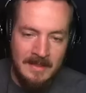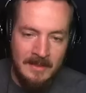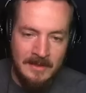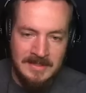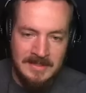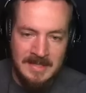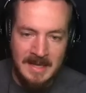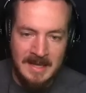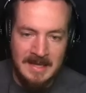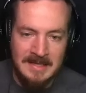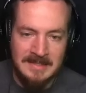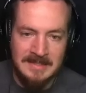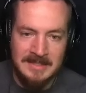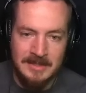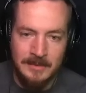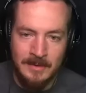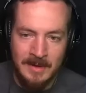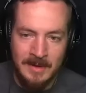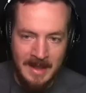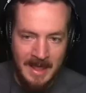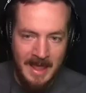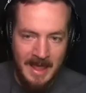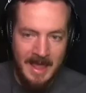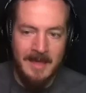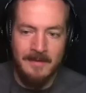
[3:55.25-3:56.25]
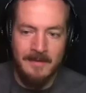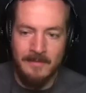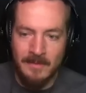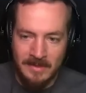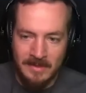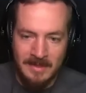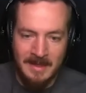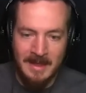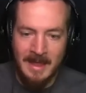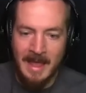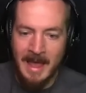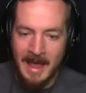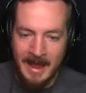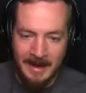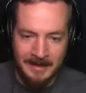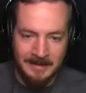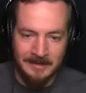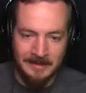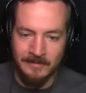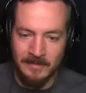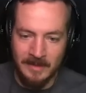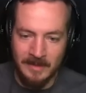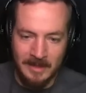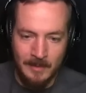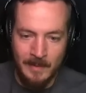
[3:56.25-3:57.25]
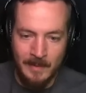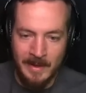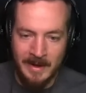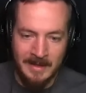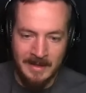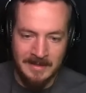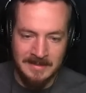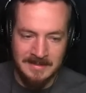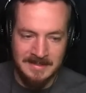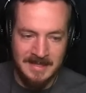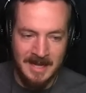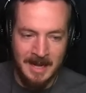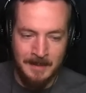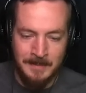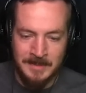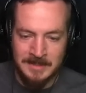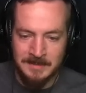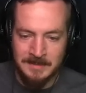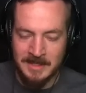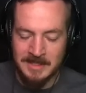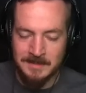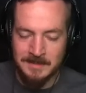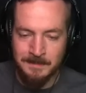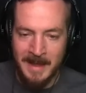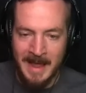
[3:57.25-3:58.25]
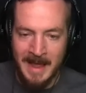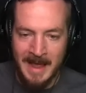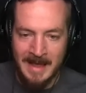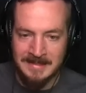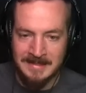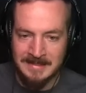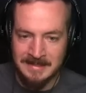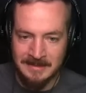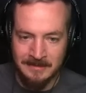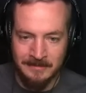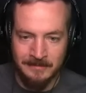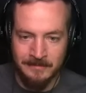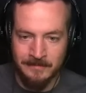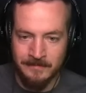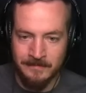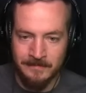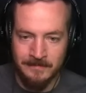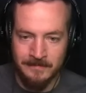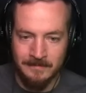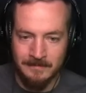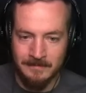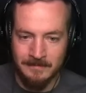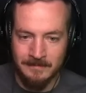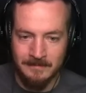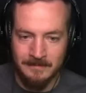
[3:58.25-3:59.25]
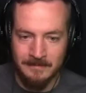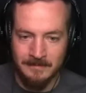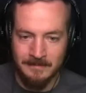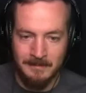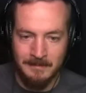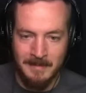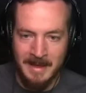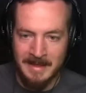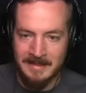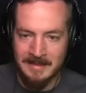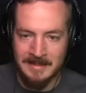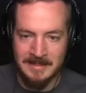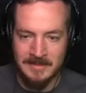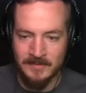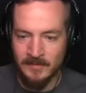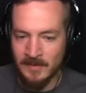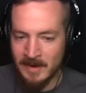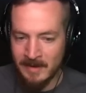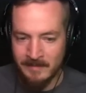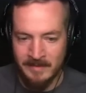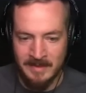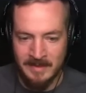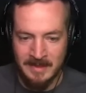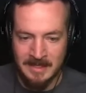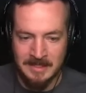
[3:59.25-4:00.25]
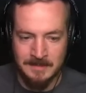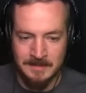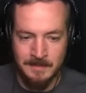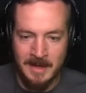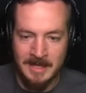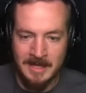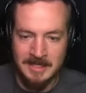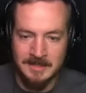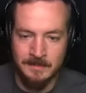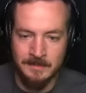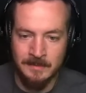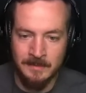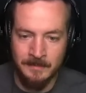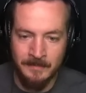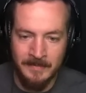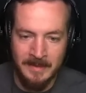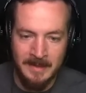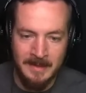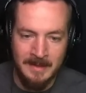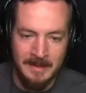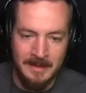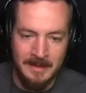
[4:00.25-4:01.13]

Looks like he's doing everything actively. You want to set up as much passive methods for everything as possible.